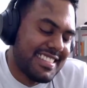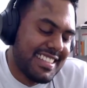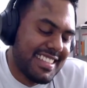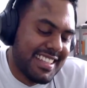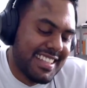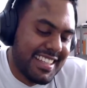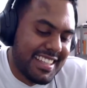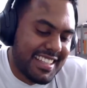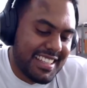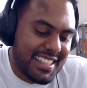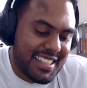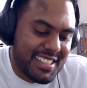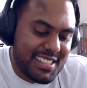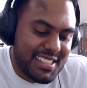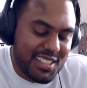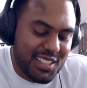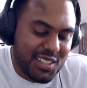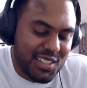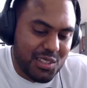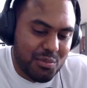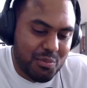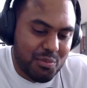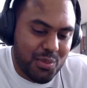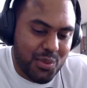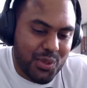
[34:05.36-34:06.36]
That's a
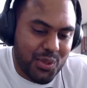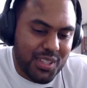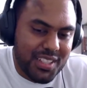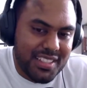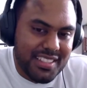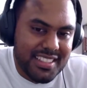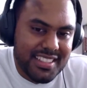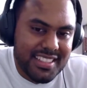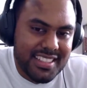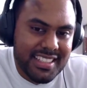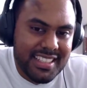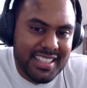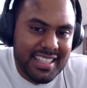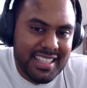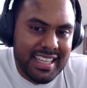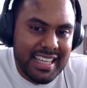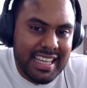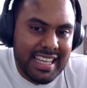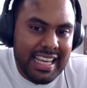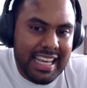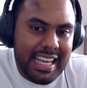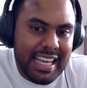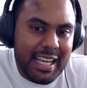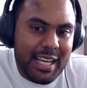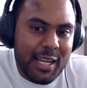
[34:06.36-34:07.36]
good point.
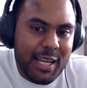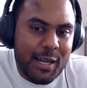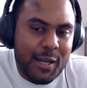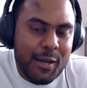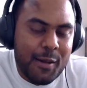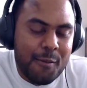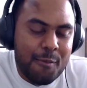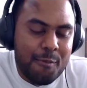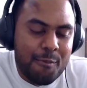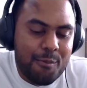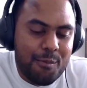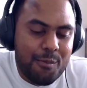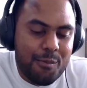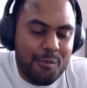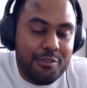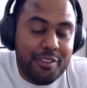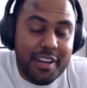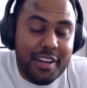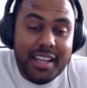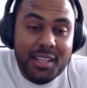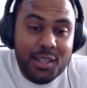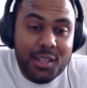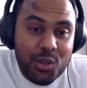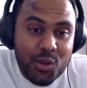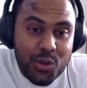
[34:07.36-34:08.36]

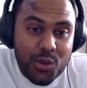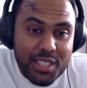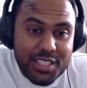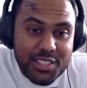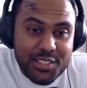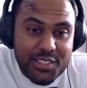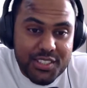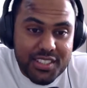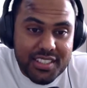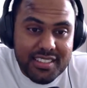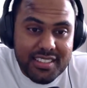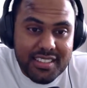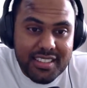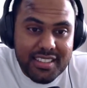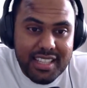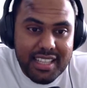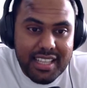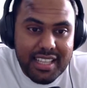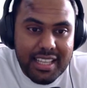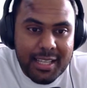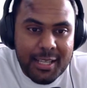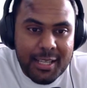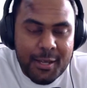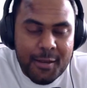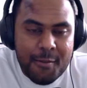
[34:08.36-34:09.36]
Final question.
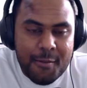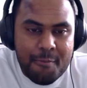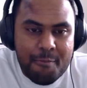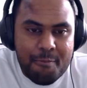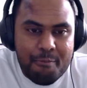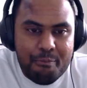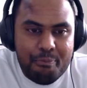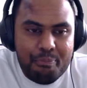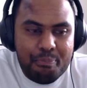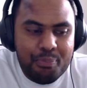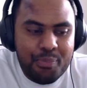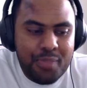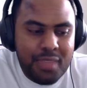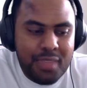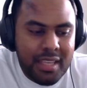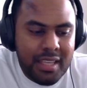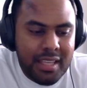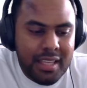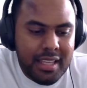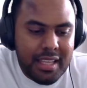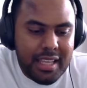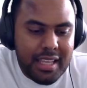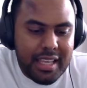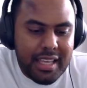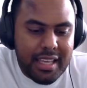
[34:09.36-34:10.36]
Um,
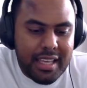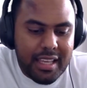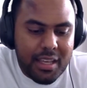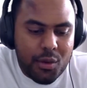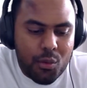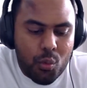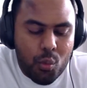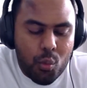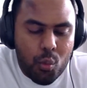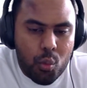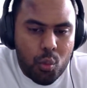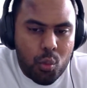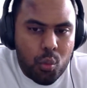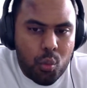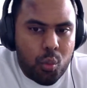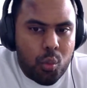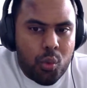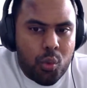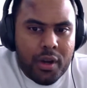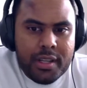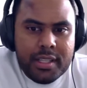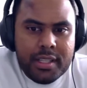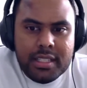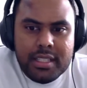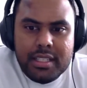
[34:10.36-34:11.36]

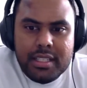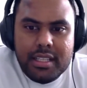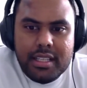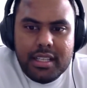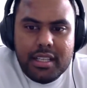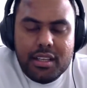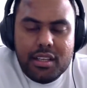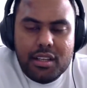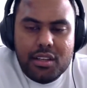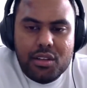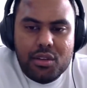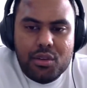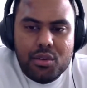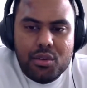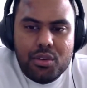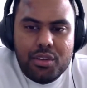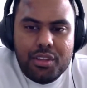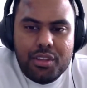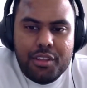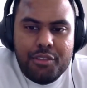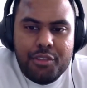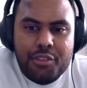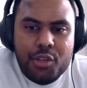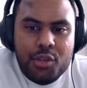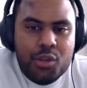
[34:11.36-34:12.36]
what
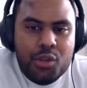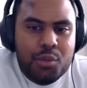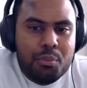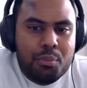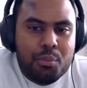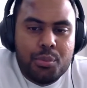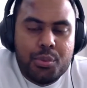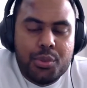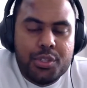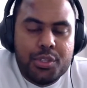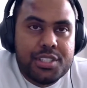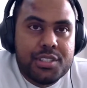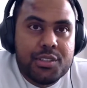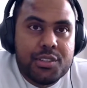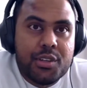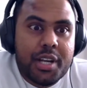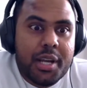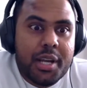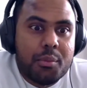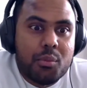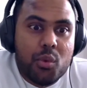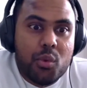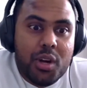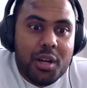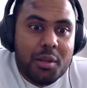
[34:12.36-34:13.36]
if you could prescribe
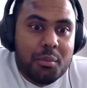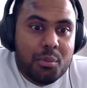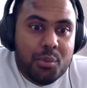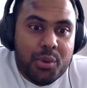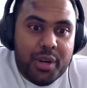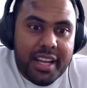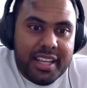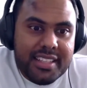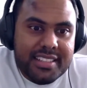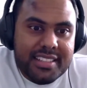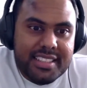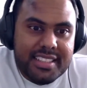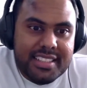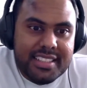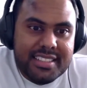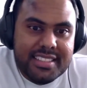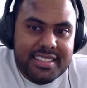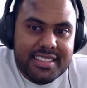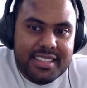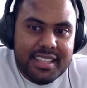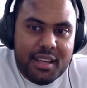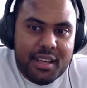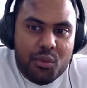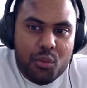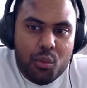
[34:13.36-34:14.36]
one practice
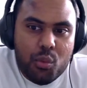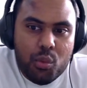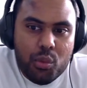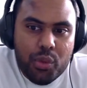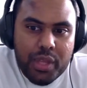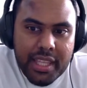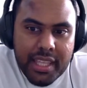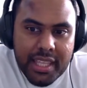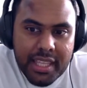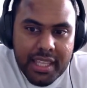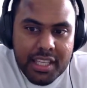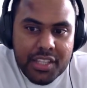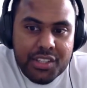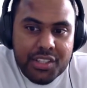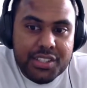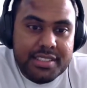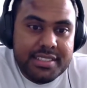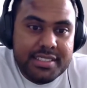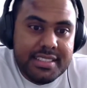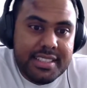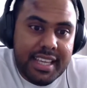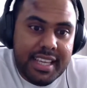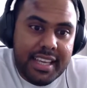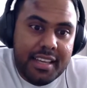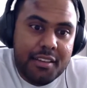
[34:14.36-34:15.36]
that we could
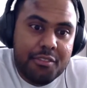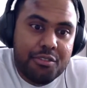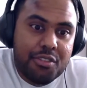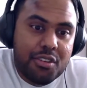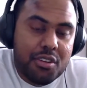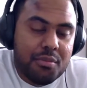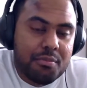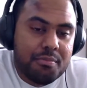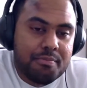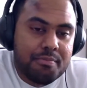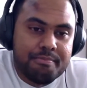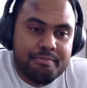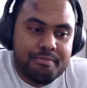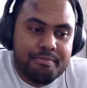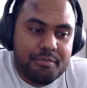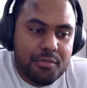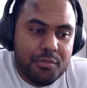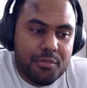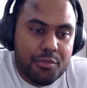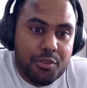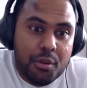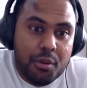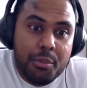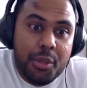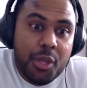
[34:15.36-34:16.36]
take from
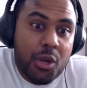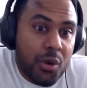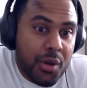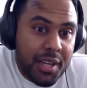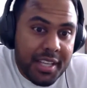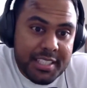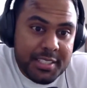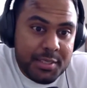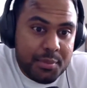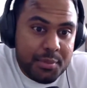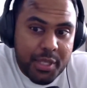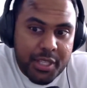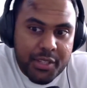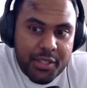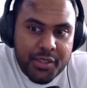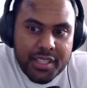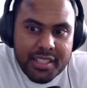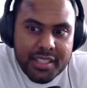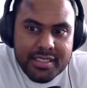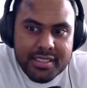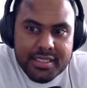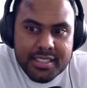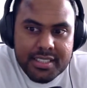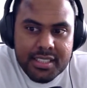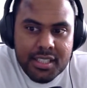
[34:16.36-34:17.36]
your
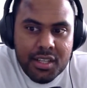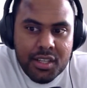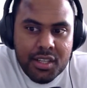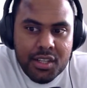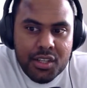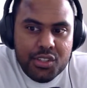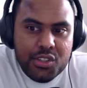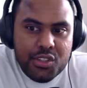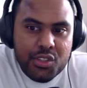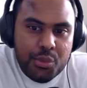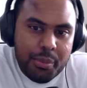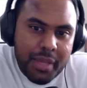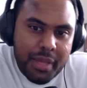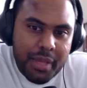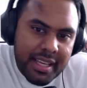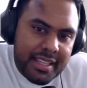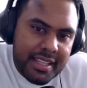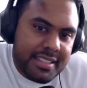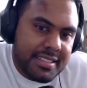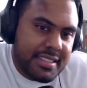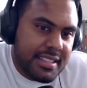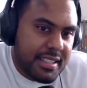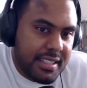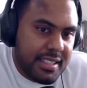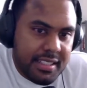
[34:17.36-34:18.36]
experience to make
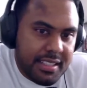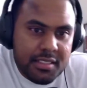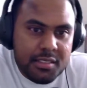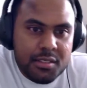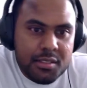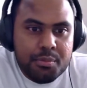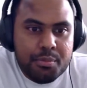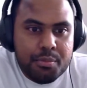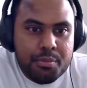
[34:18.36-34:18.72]
us a little